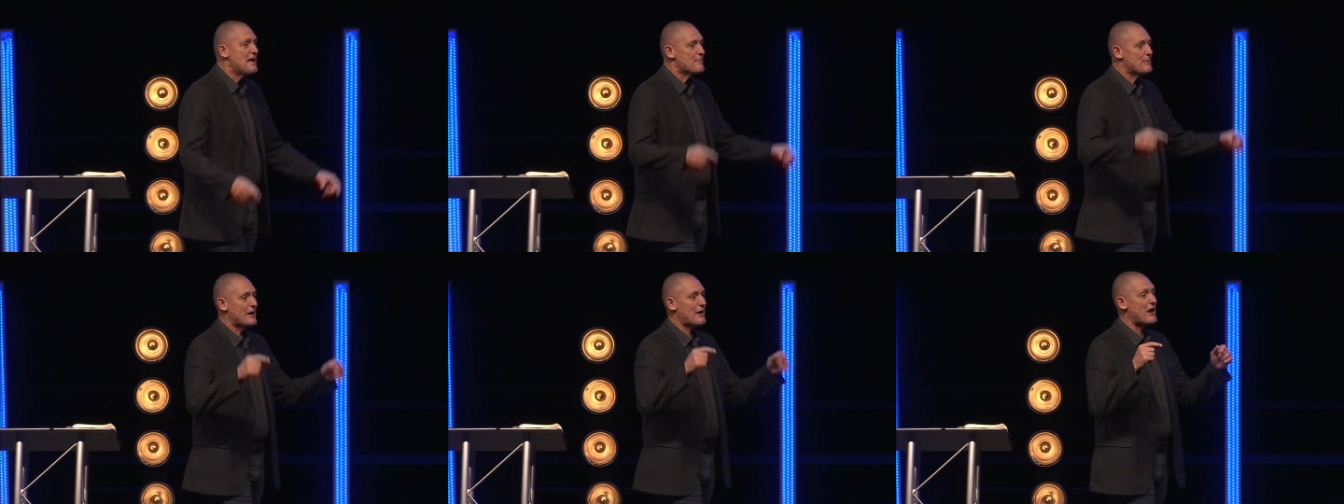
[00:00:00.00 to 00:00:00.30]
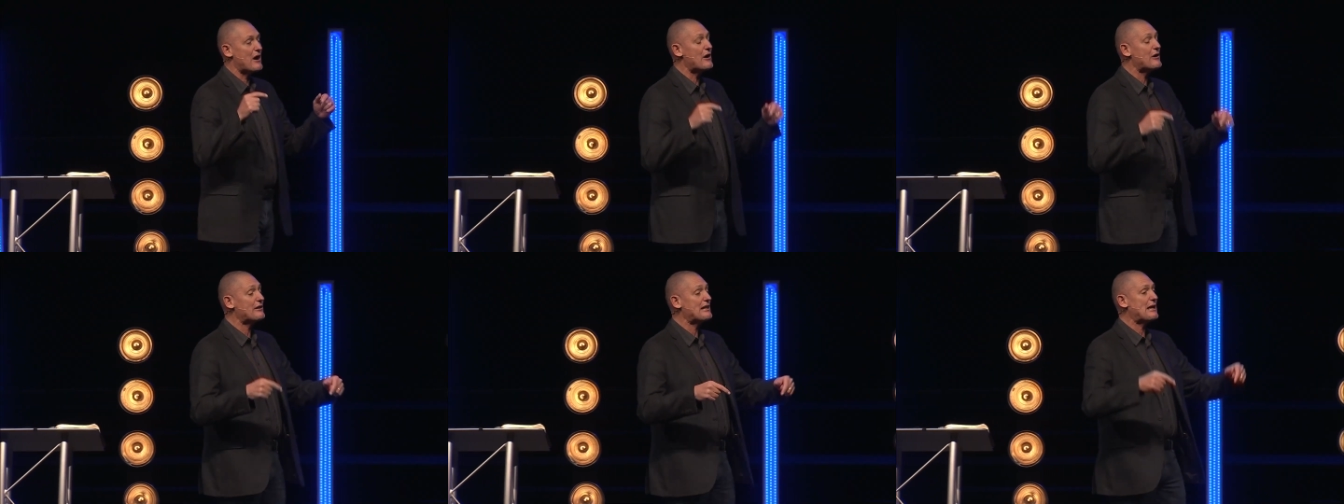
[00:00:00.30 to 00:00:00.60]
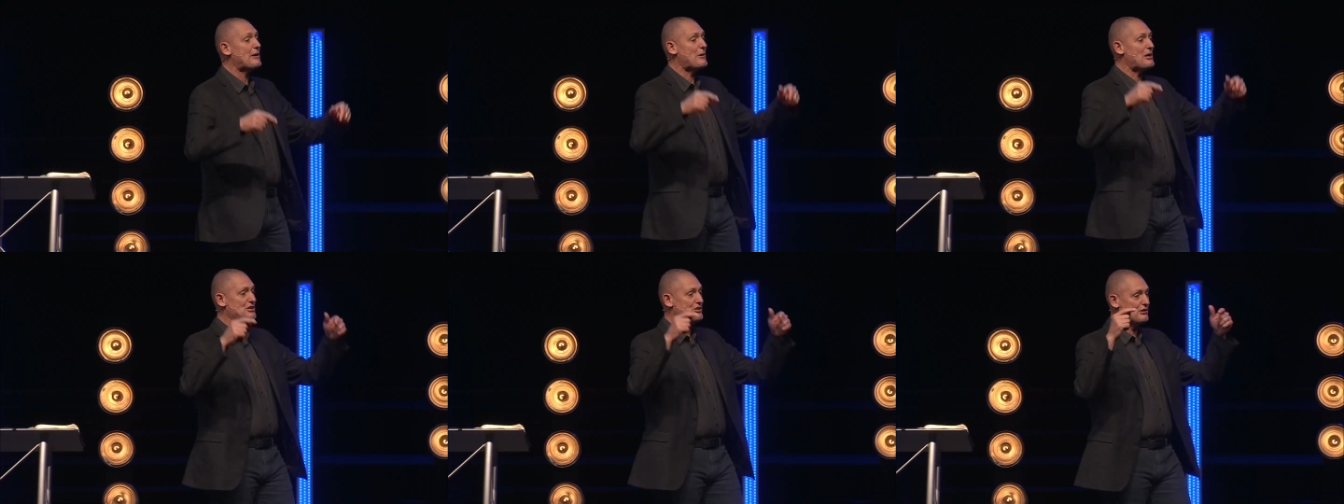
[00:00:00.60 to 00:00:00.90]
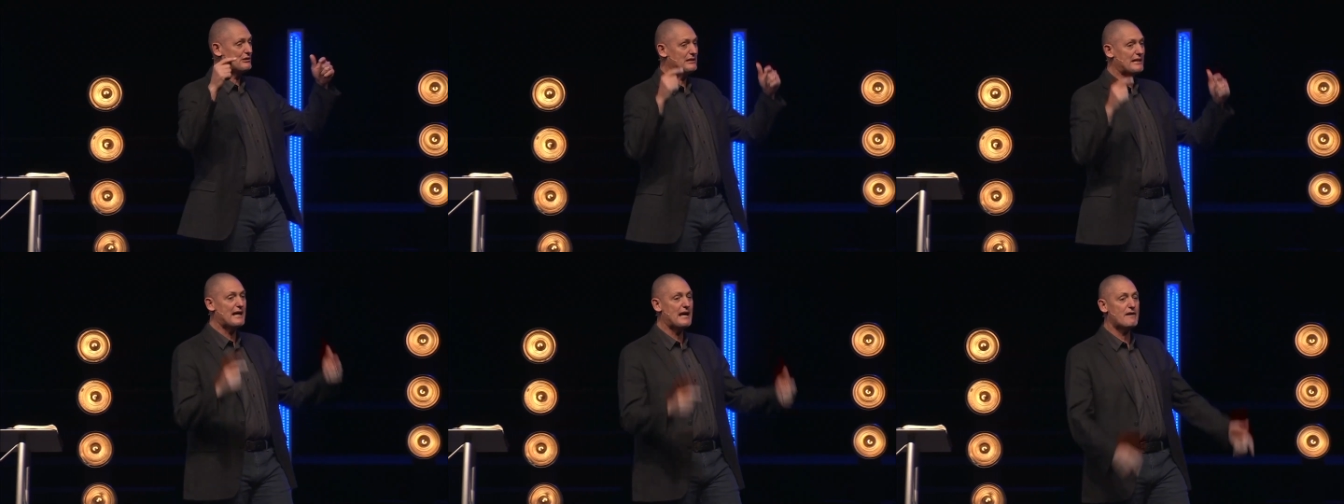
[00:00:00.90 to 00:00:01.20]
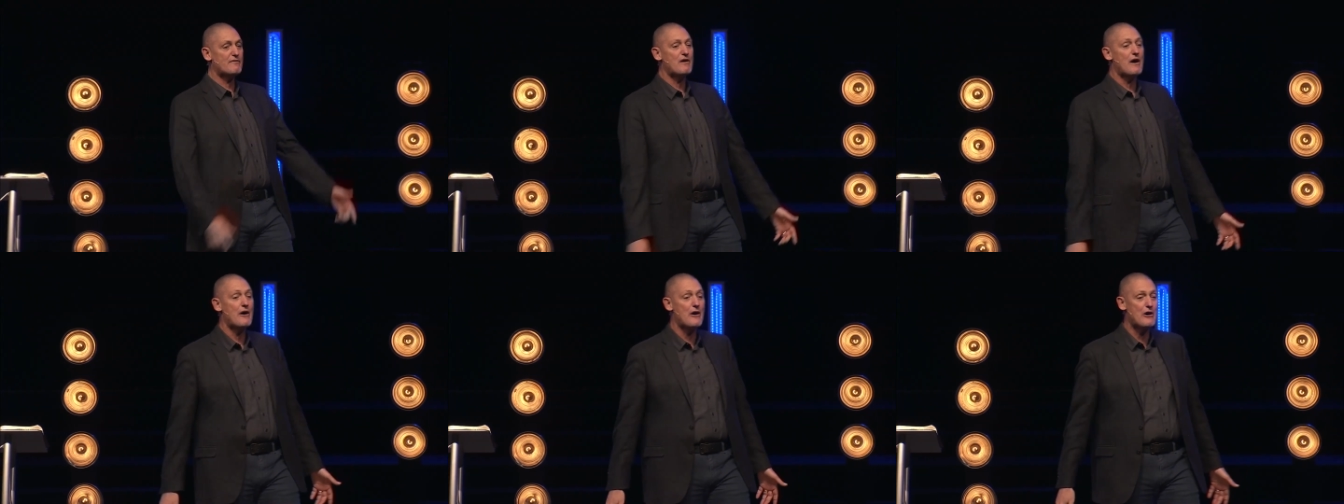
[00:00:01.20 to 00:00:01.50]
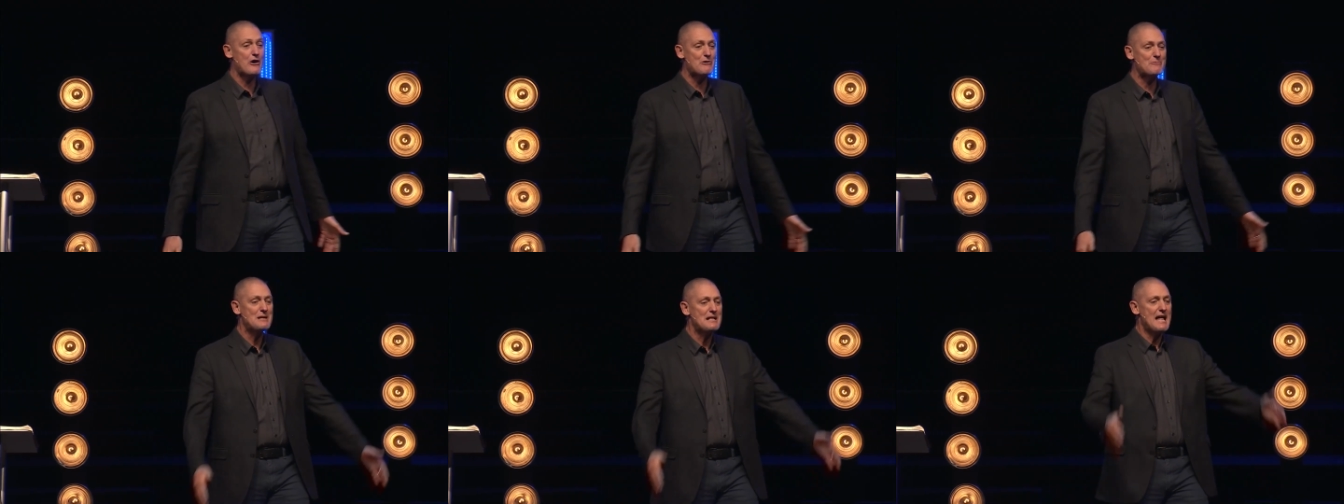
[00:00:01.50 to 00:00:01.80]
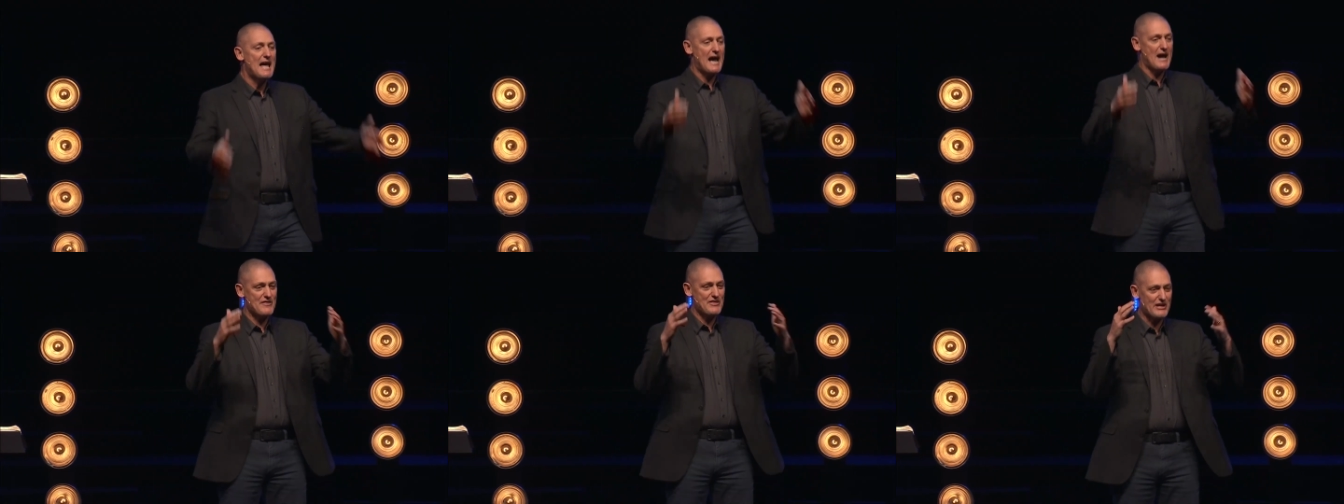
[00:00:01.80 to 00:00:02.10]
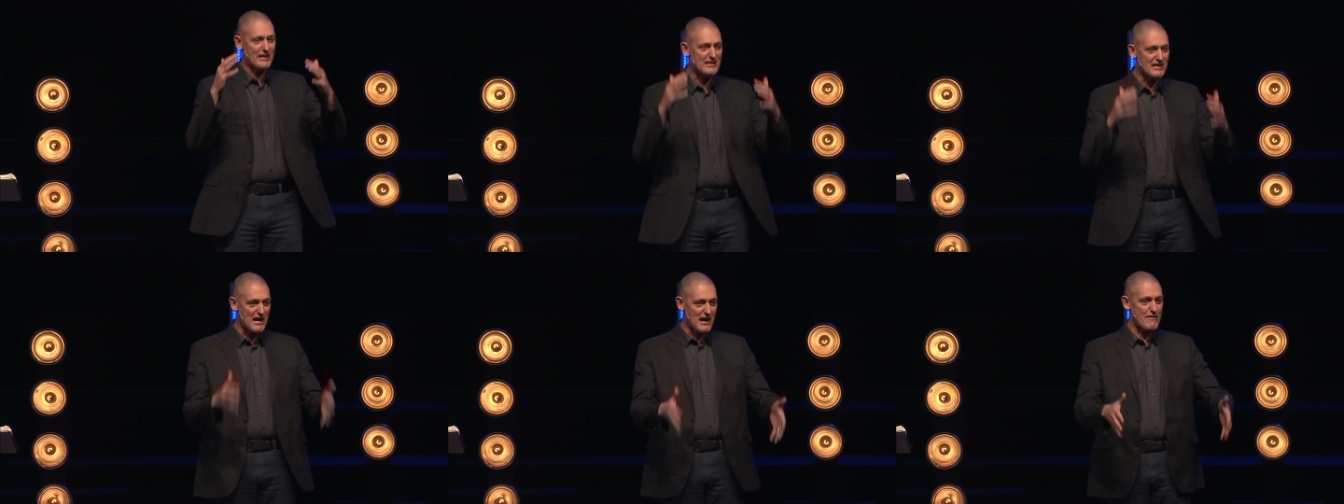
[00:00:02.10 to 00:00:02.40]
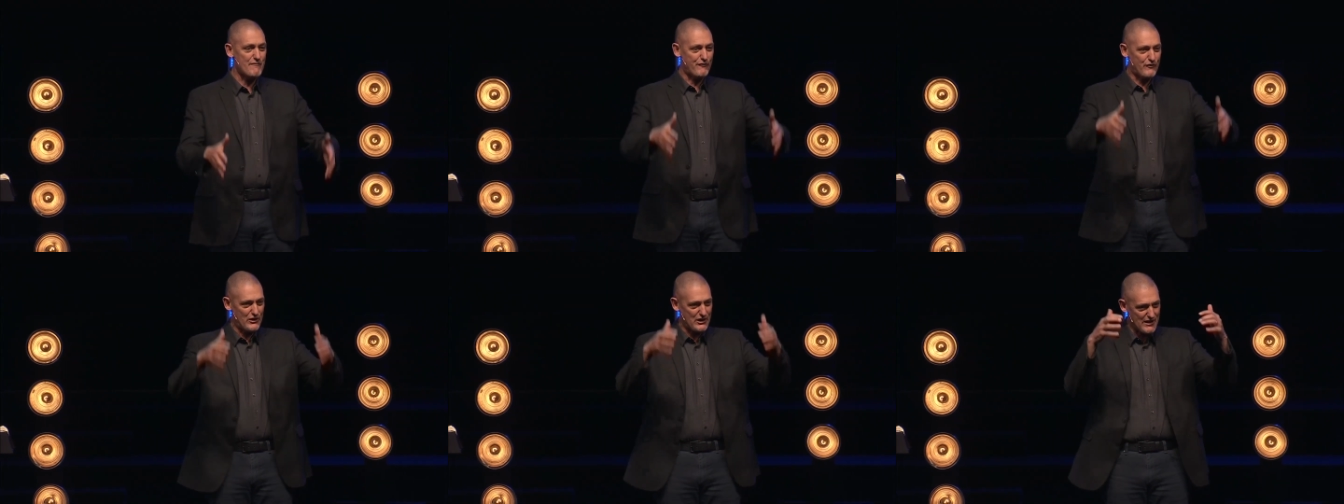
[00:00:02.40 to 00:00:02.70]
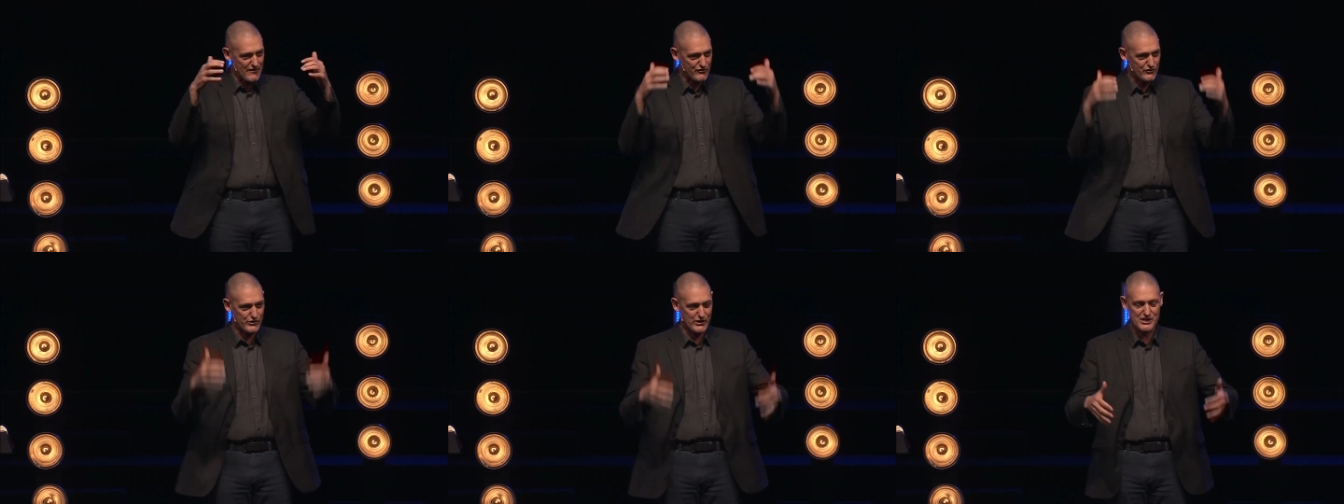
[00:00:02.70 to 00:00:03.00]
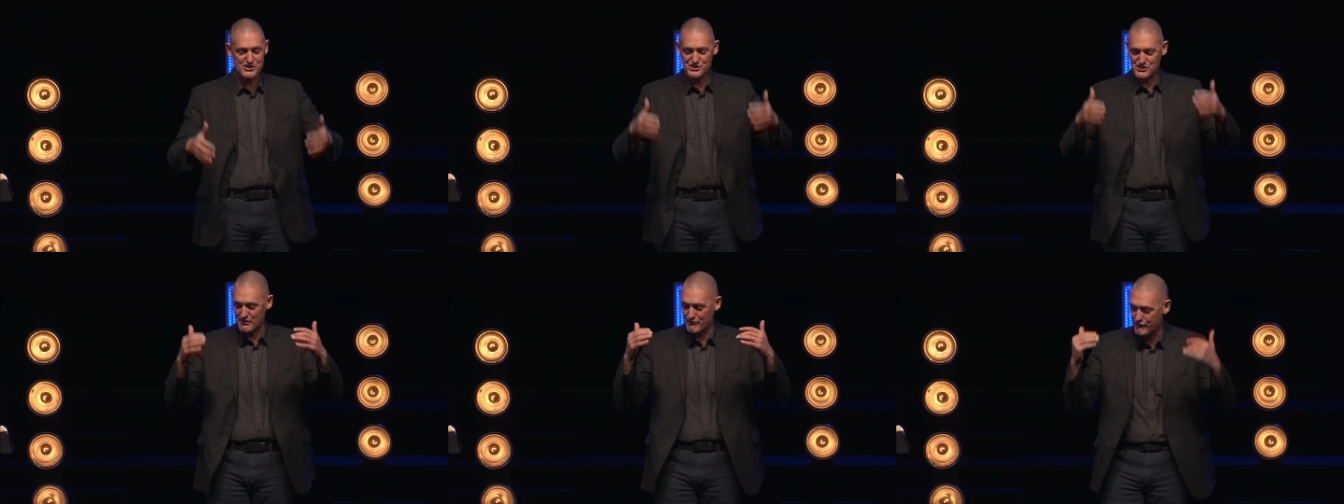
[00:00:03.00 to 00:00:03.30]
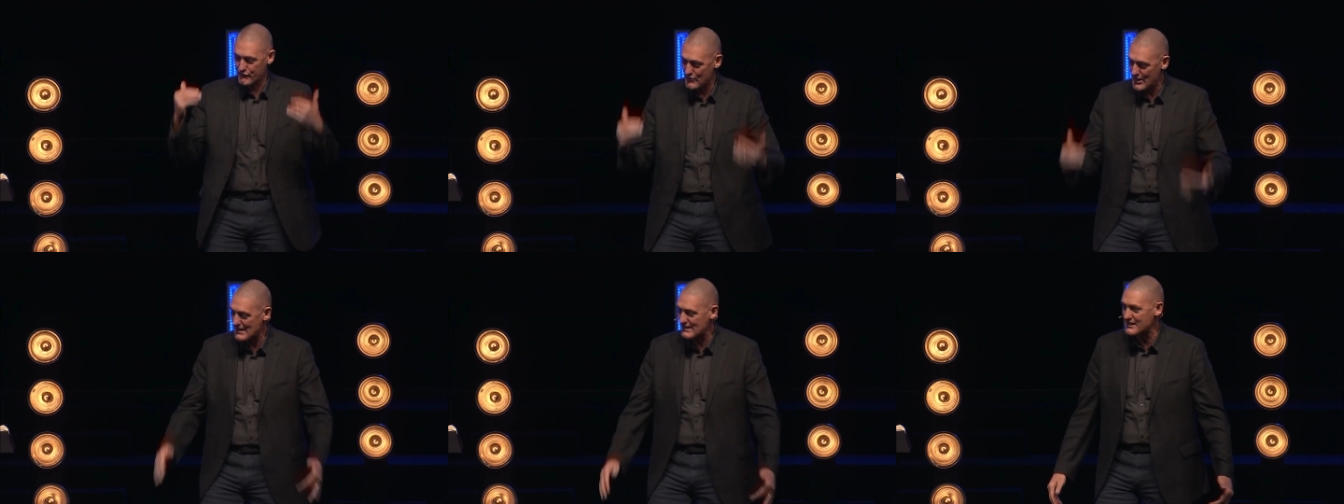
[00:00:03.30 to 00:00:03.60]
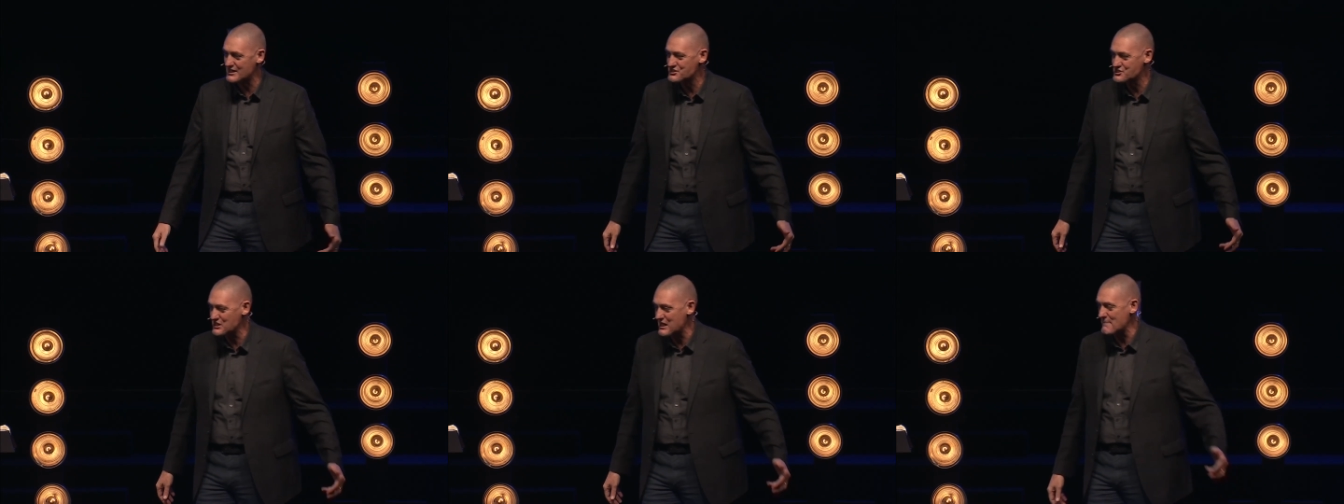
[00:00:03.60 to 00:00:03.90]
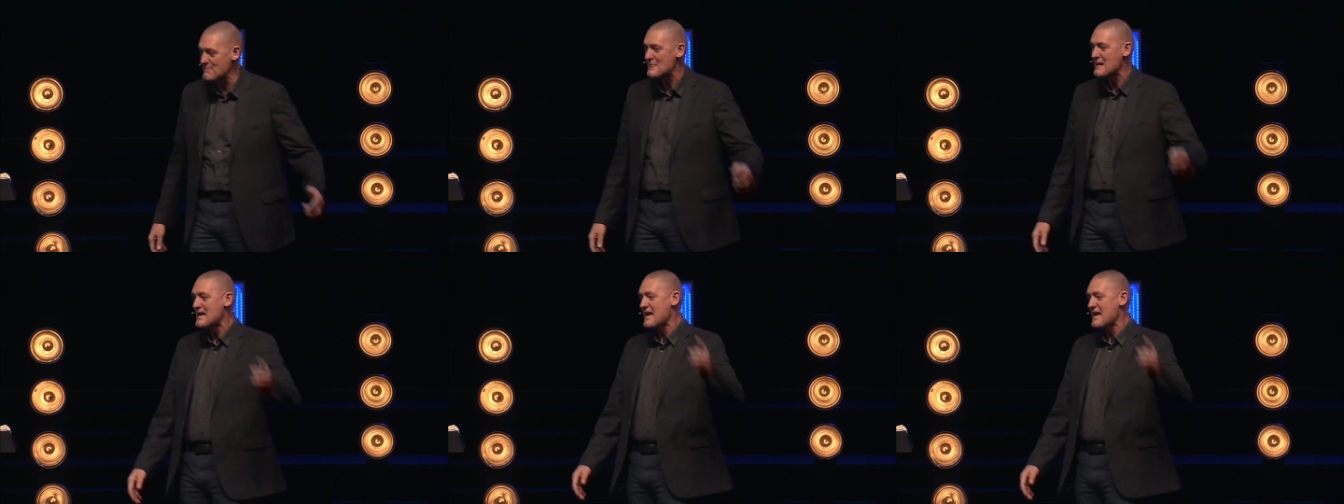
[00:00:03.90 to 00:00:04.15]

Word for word: but only when you leave home and the comfort of Christian fellowship